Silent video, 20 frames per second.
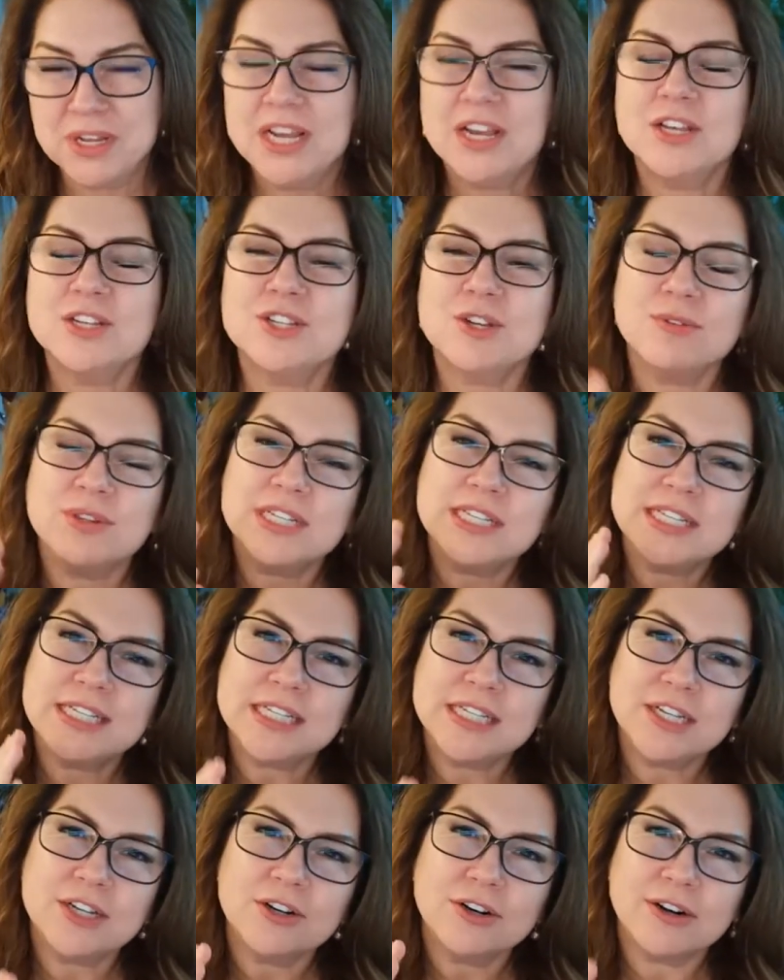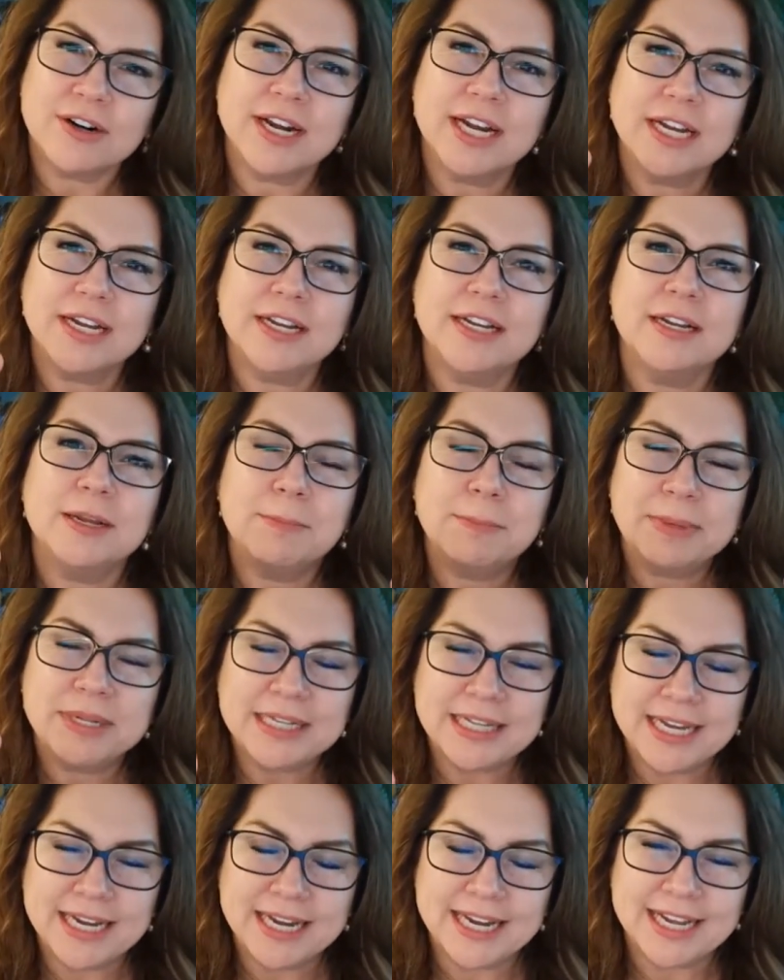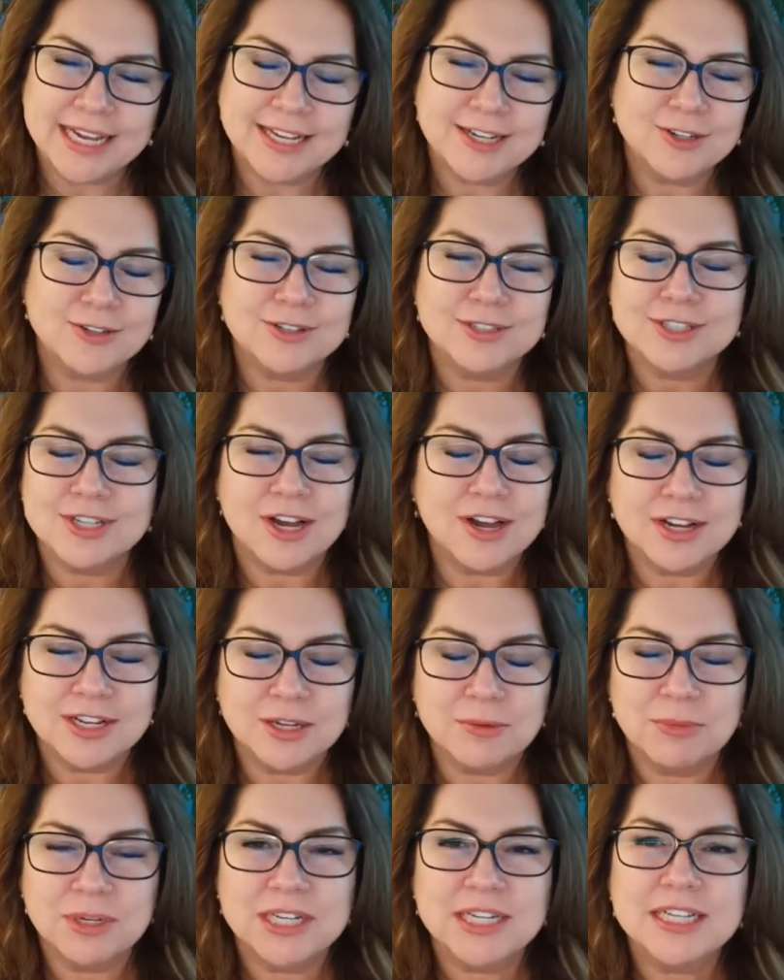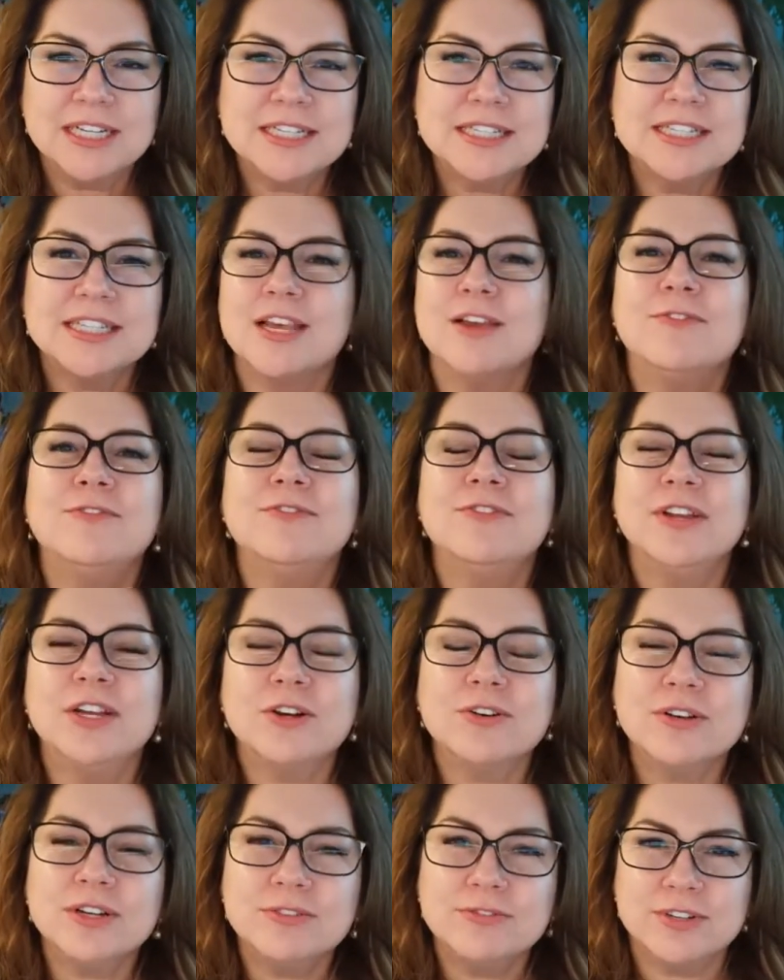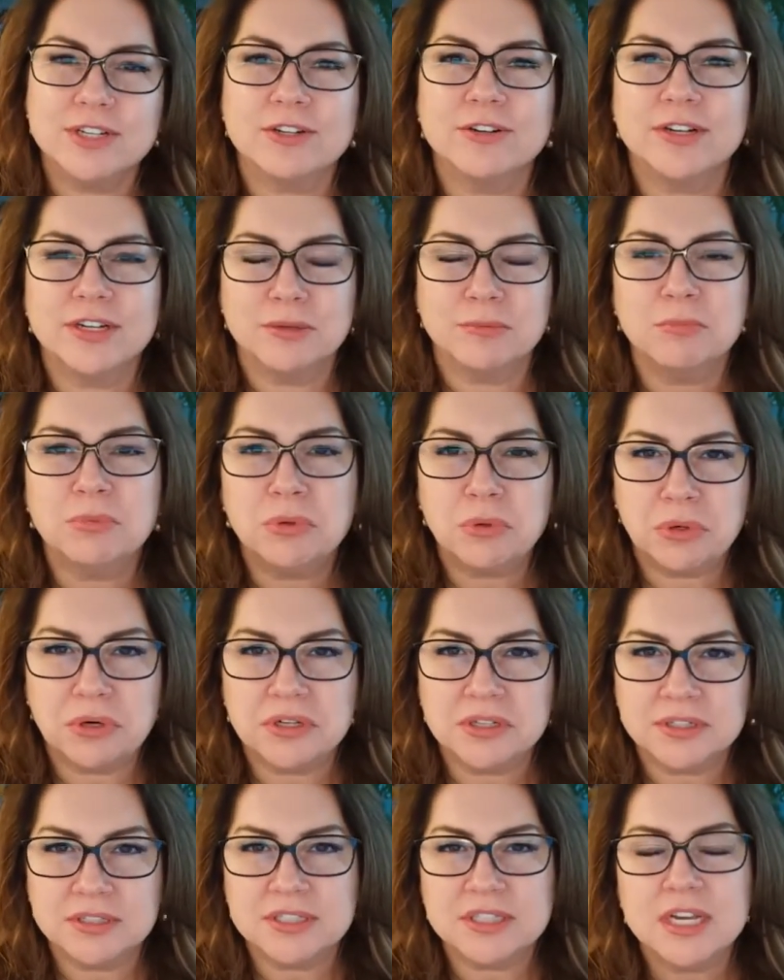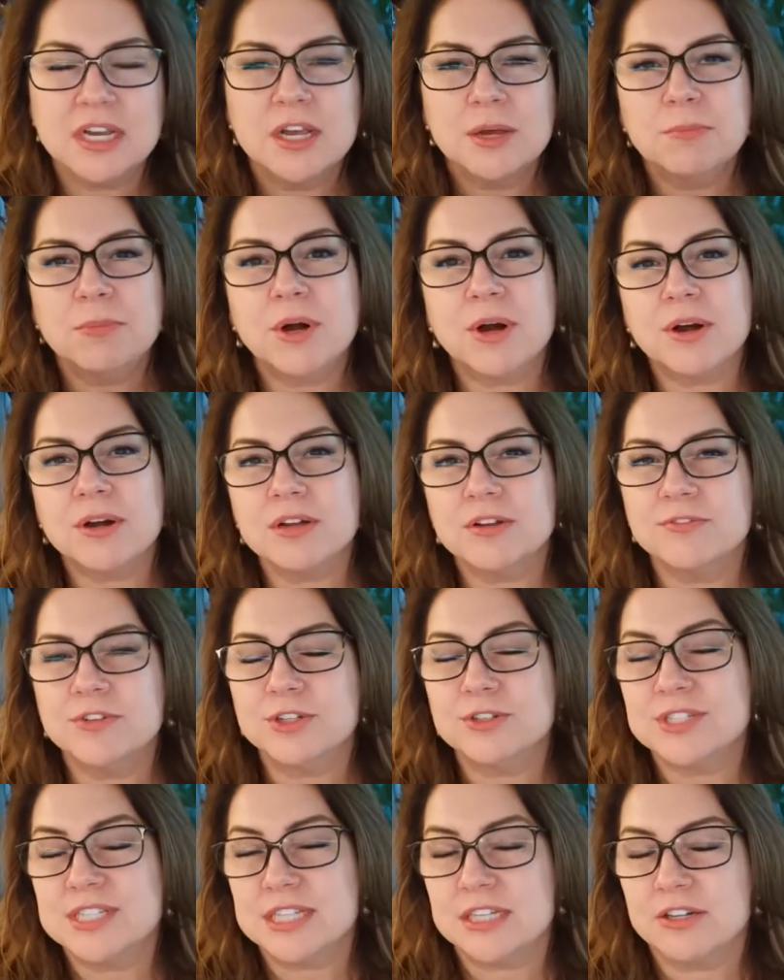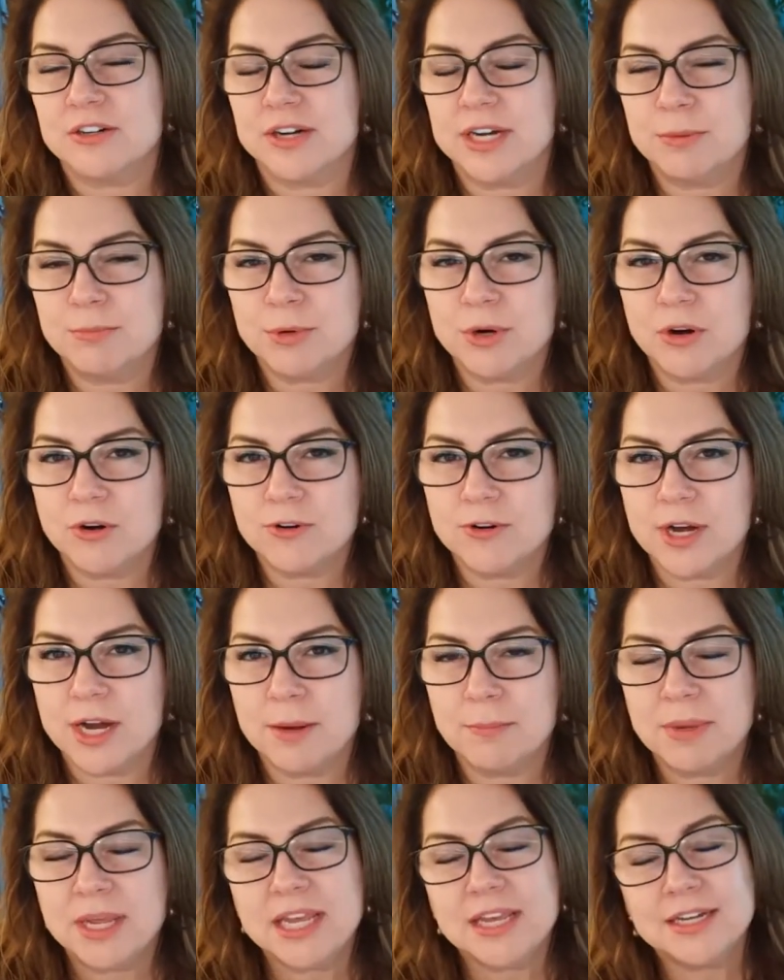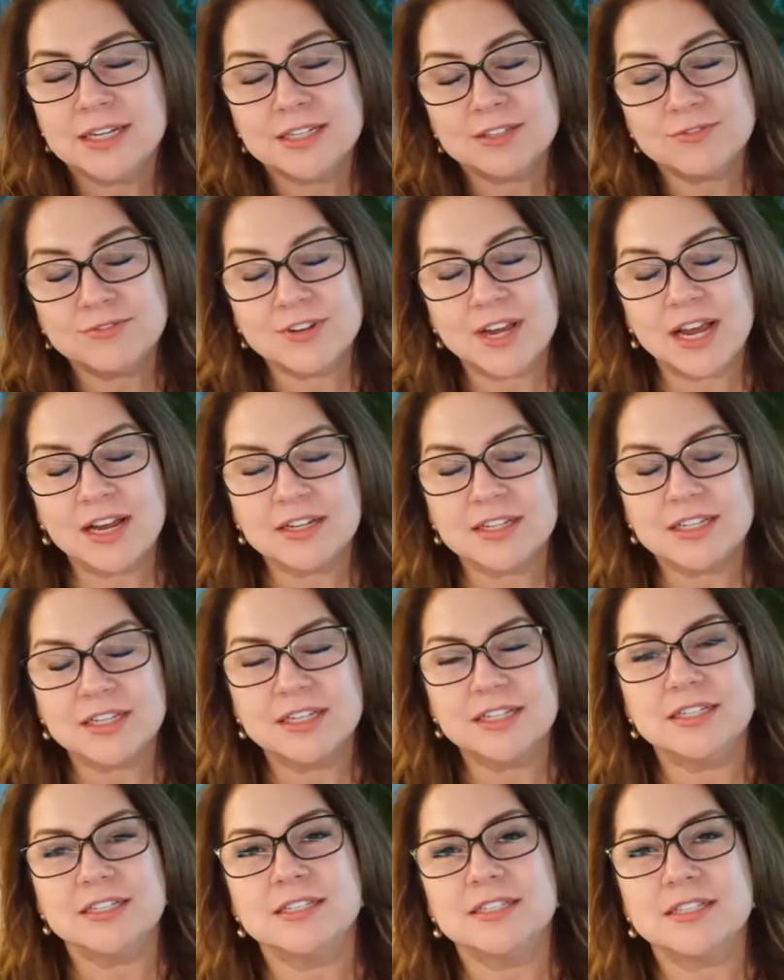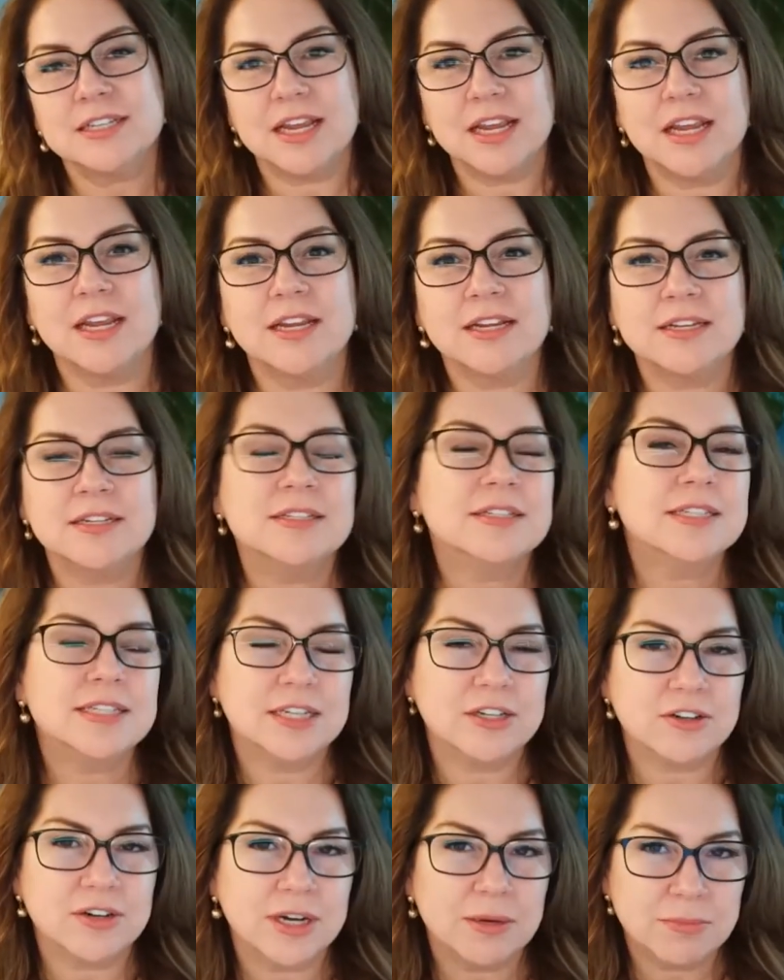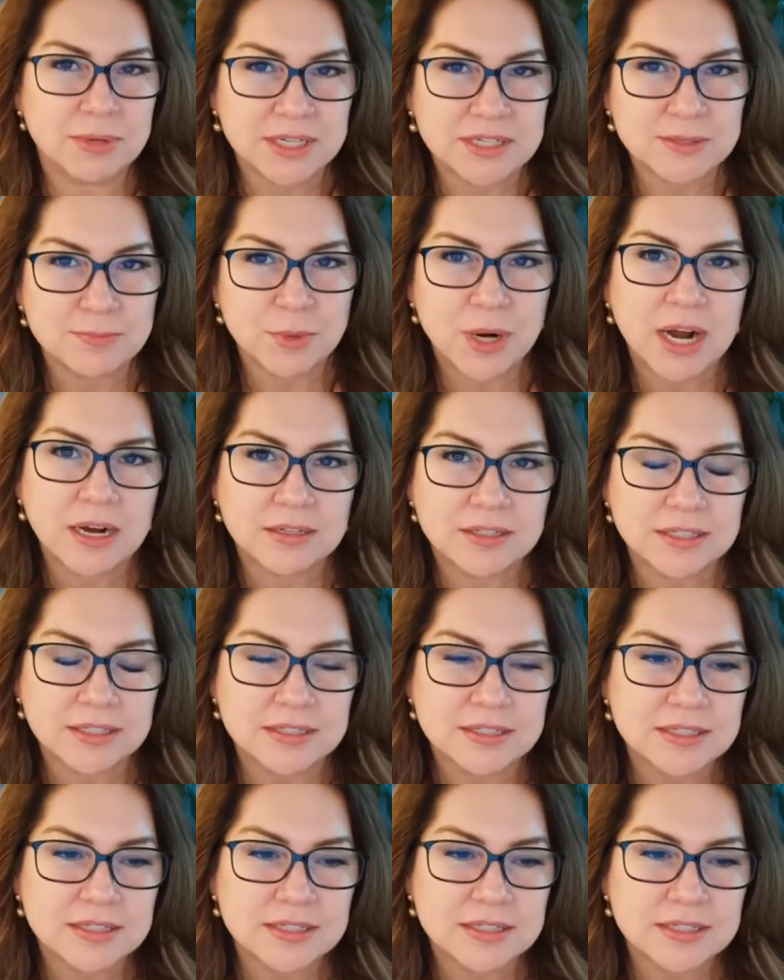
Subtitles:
So the CRA plan or document is a very, very important part of your CRA program, and in fact is a CRA best practice.